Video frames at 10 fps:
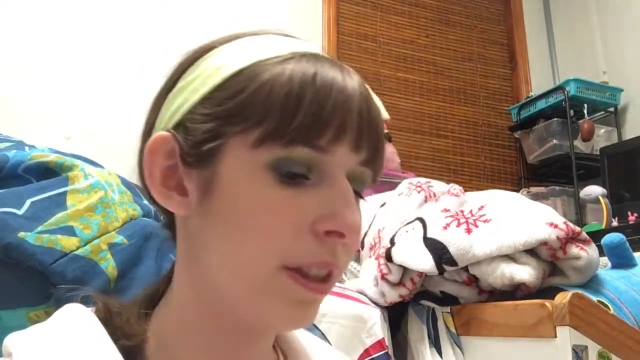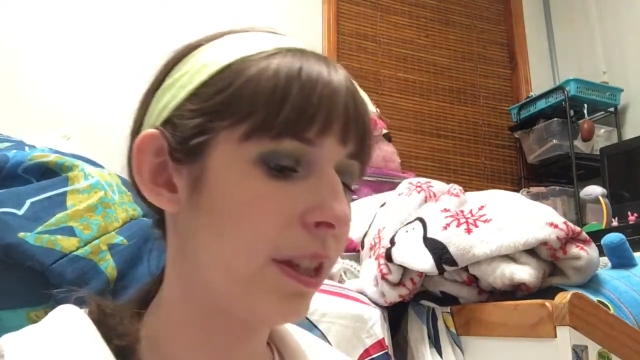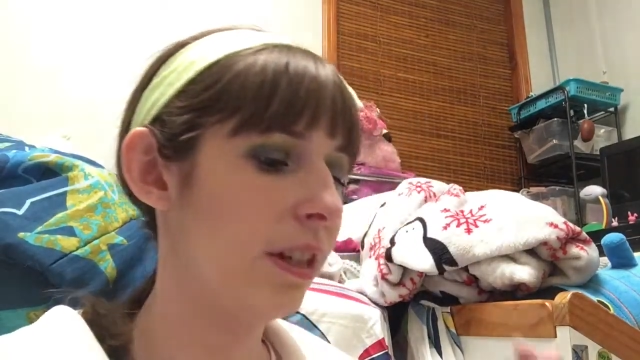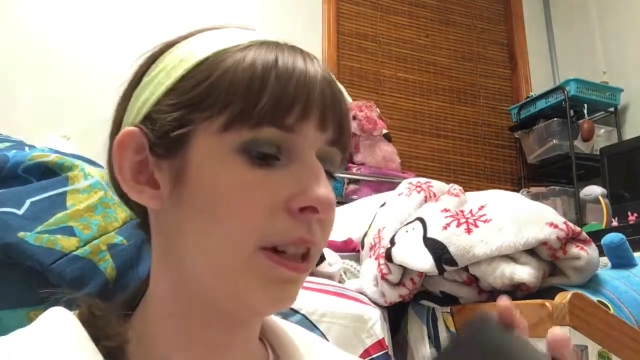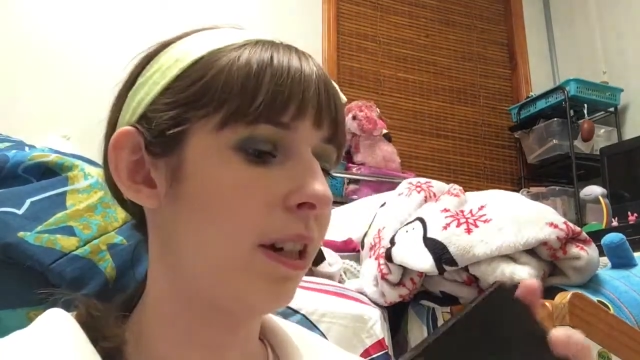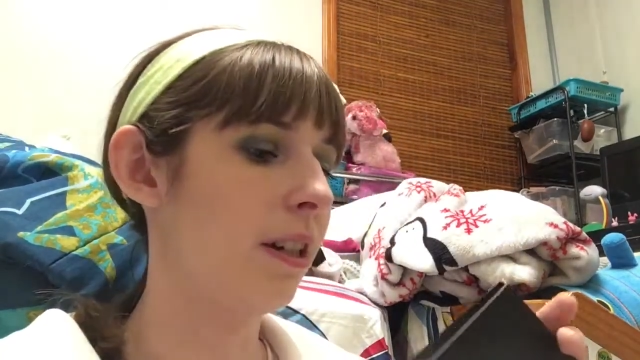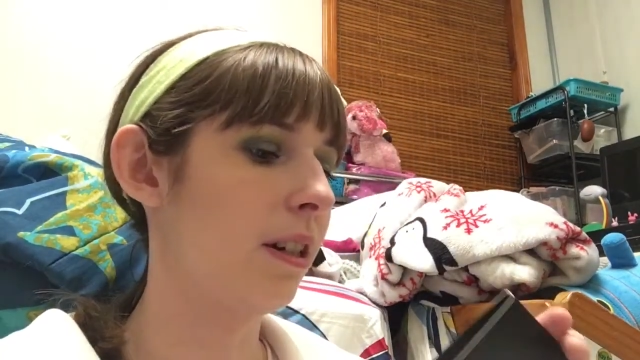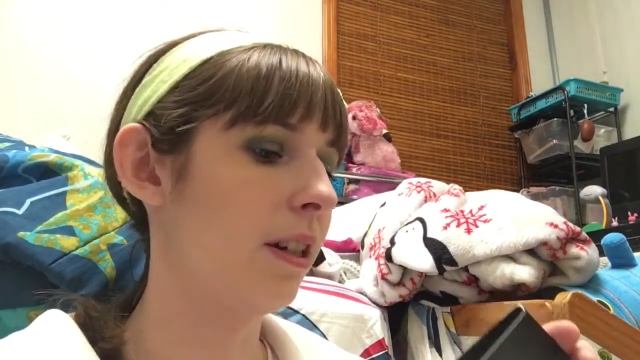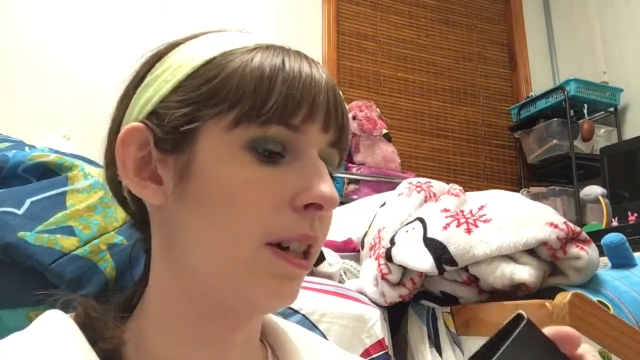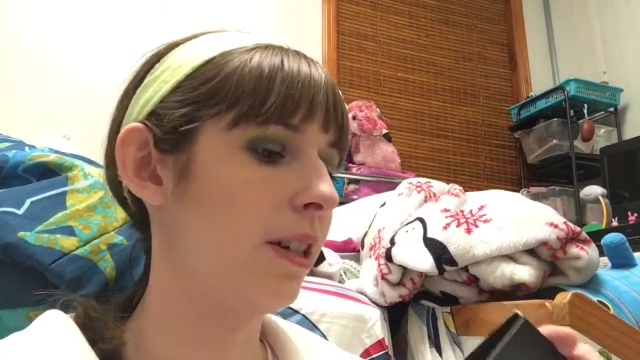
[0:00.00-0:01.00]
Then I
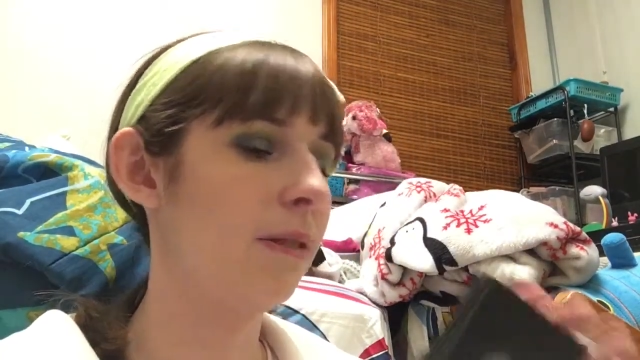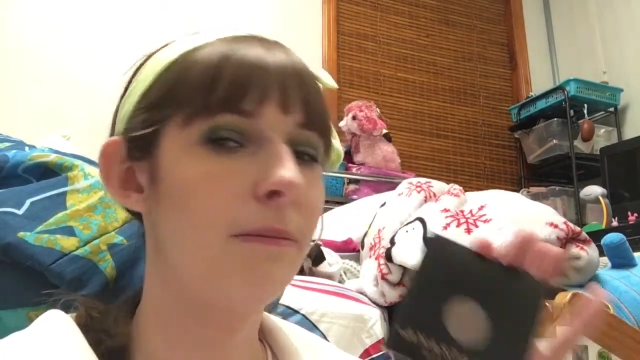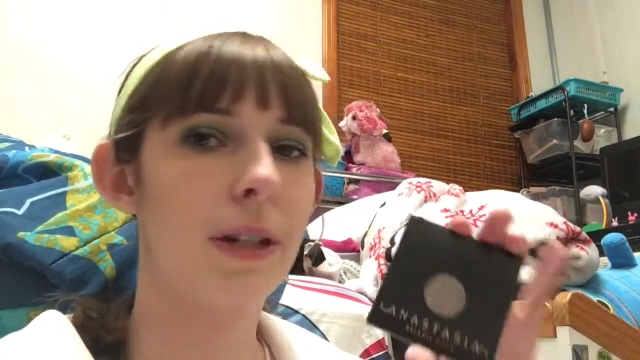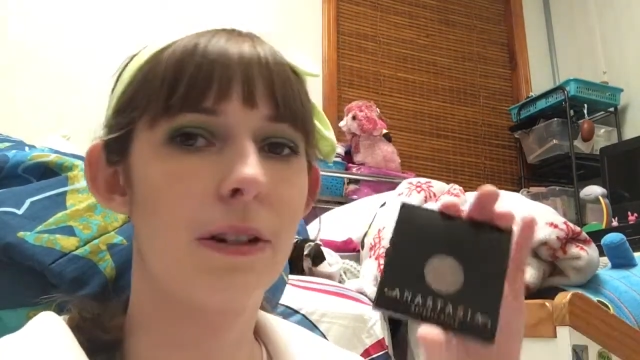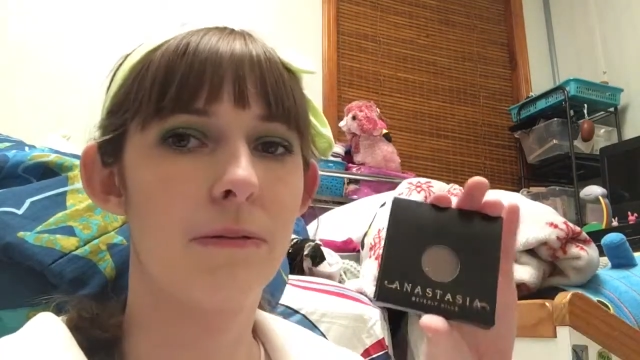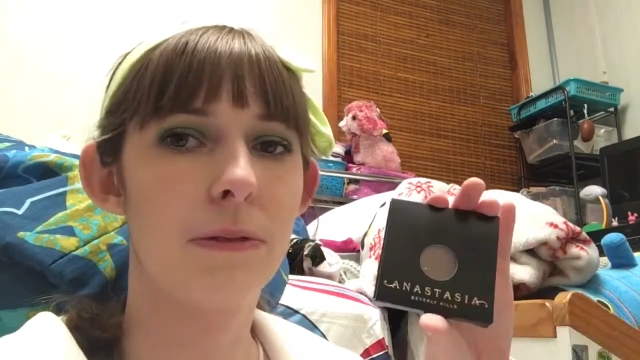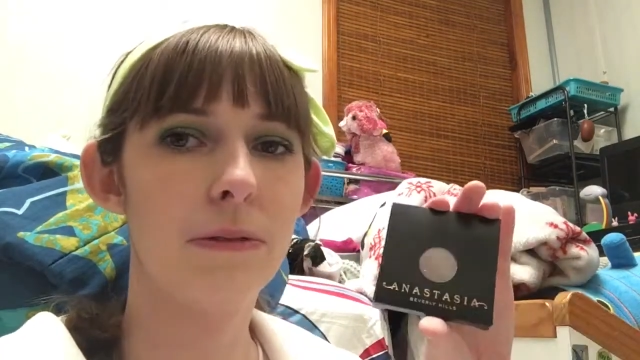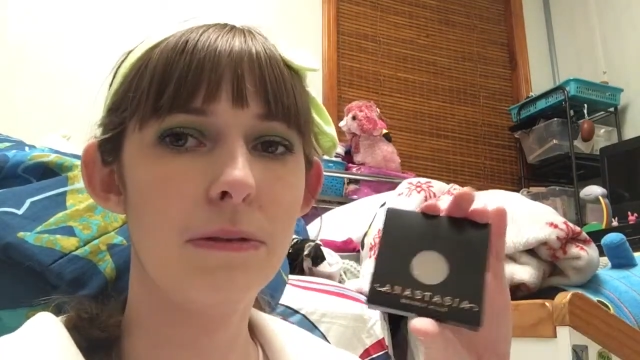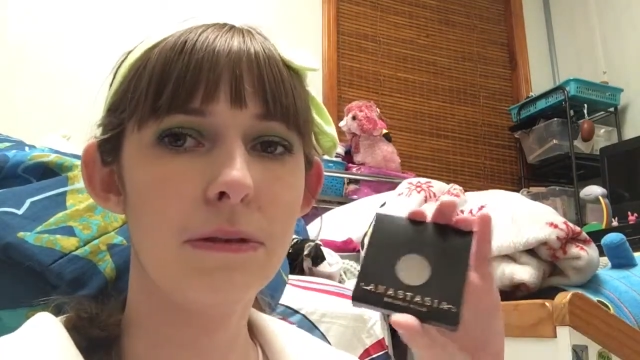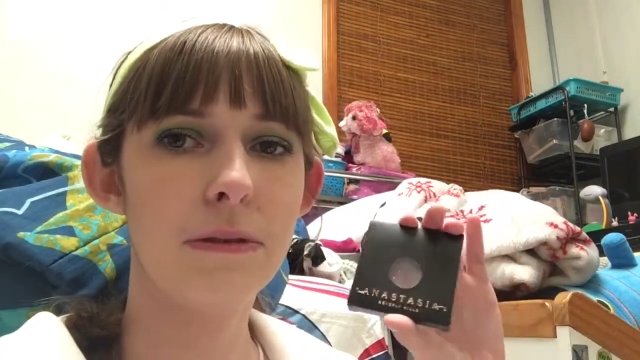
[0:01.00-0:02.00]
got
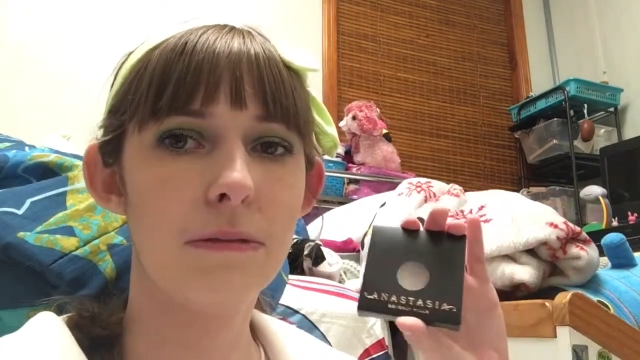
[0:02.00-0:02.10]
Macaroon,